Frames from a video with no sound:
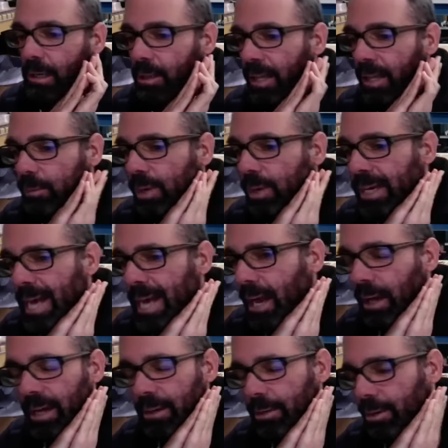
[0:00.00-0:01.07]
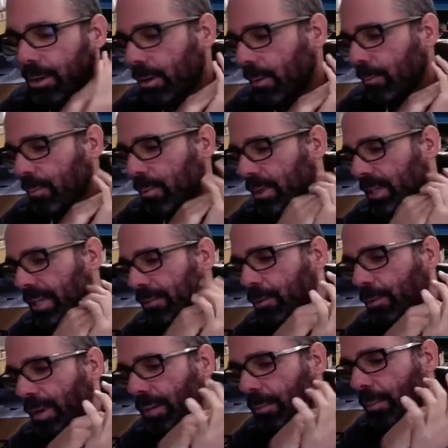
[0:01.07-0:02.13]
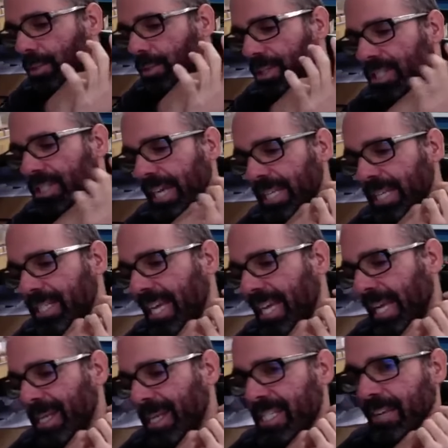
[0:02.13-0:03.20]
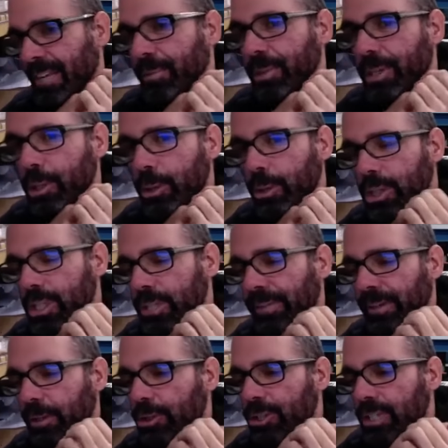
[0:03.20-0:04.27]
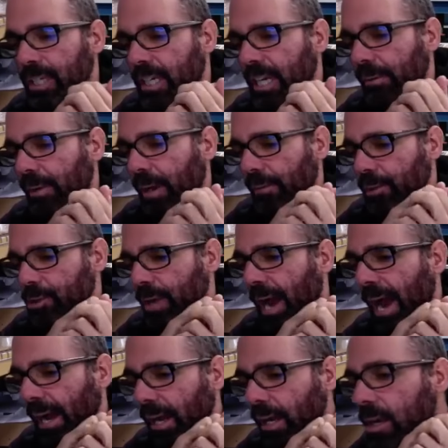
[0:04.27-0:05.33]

like right now, I don't know, I'm gonna give you random numbers. Let's say it's taking 70 units of energy to get around the track.